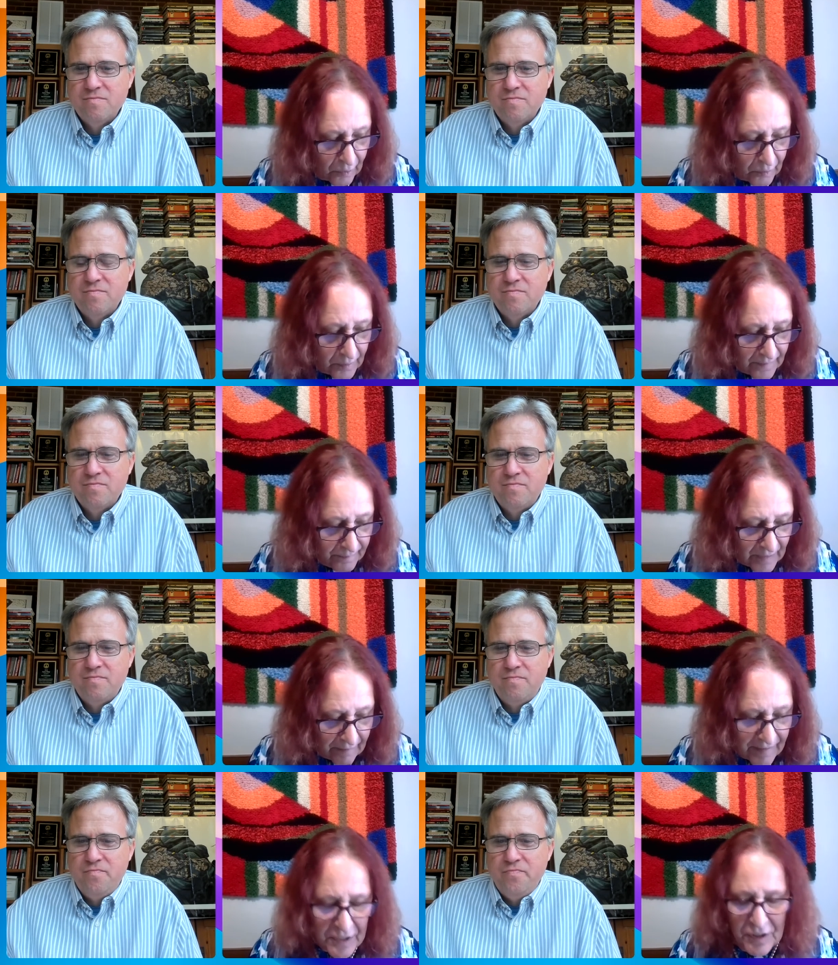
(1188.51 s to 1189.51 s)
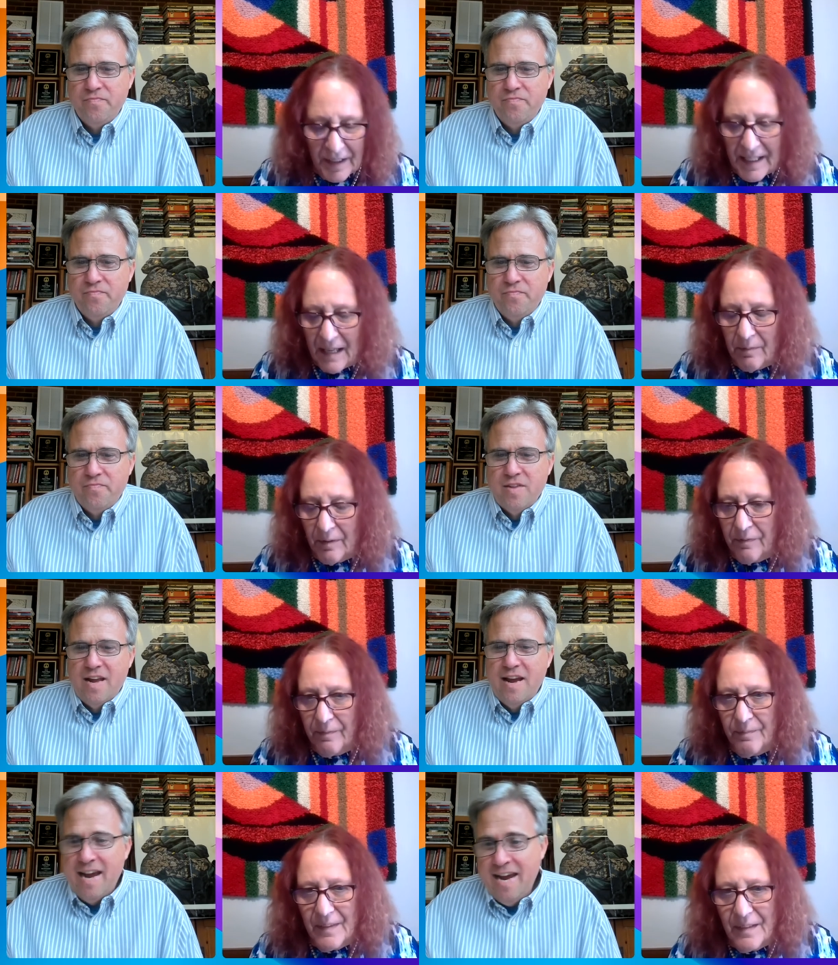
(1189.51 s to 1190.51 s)
Speaker 1: So Eventually,
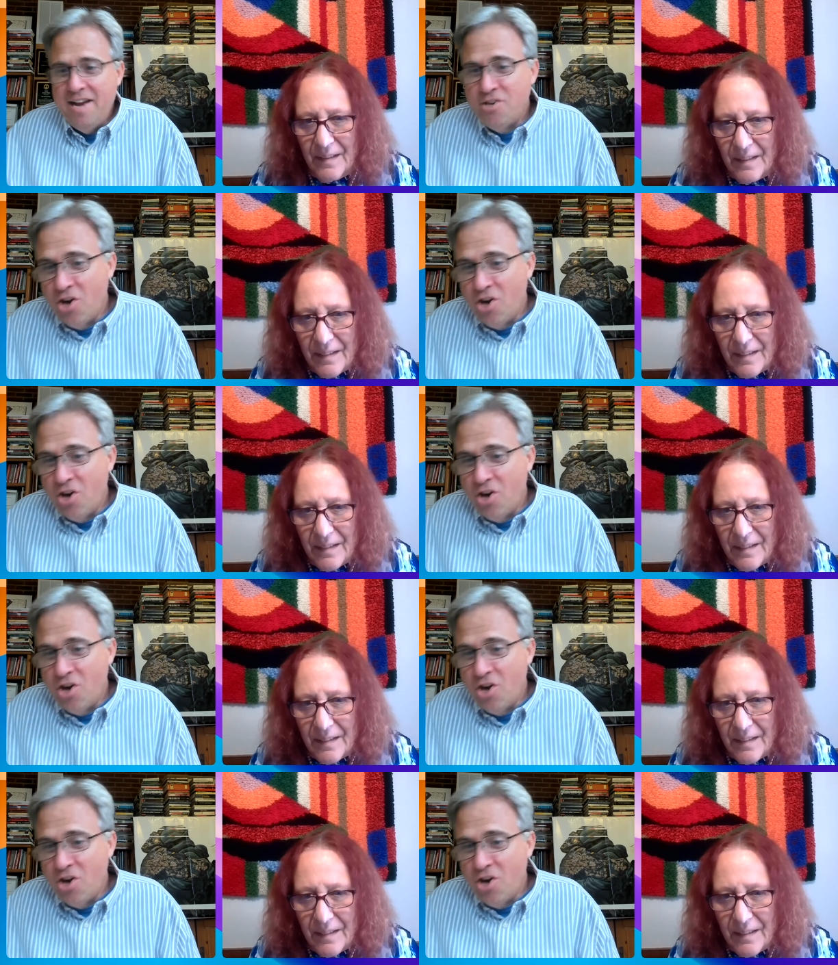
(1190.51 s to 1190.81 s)
there and